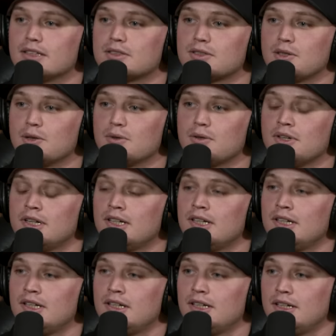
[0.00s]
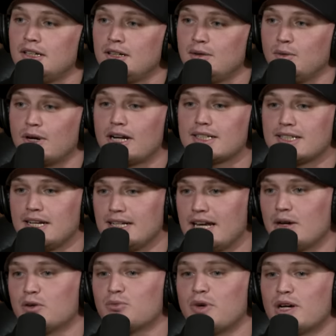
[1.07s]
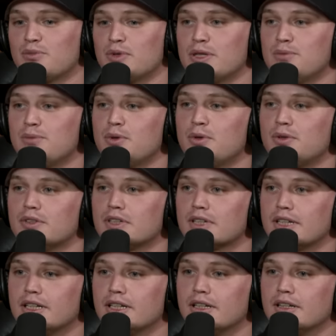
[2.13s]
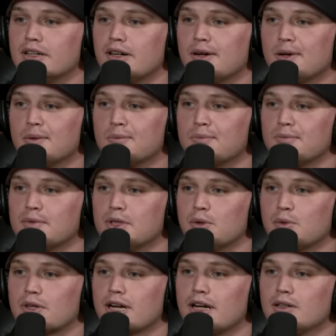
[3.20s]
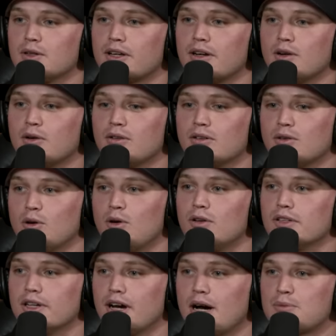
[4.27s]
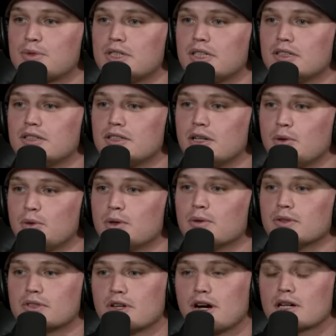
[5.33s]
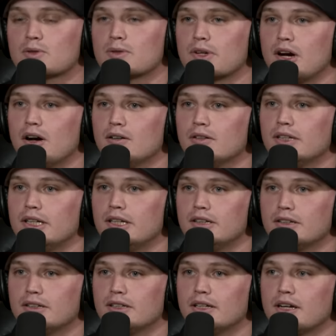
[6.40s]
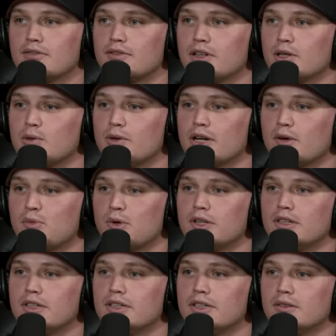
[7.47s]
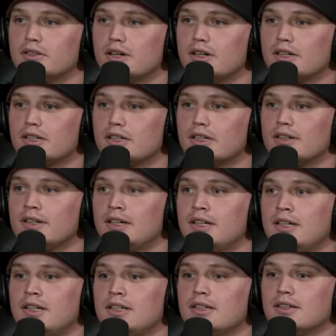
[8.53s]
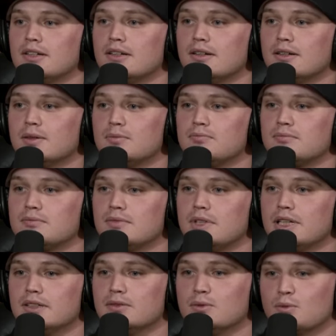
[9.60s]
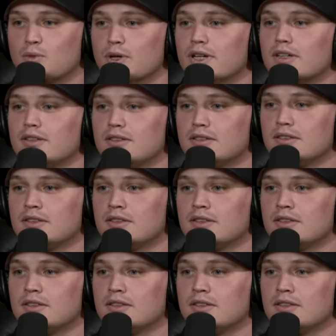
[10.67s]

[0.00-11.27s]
so when I sat down with my people and you know, we're kind of looking at all the options, you know, we were in talks with Kaulig and I feel like we had a pretty good deal done. And then Rick,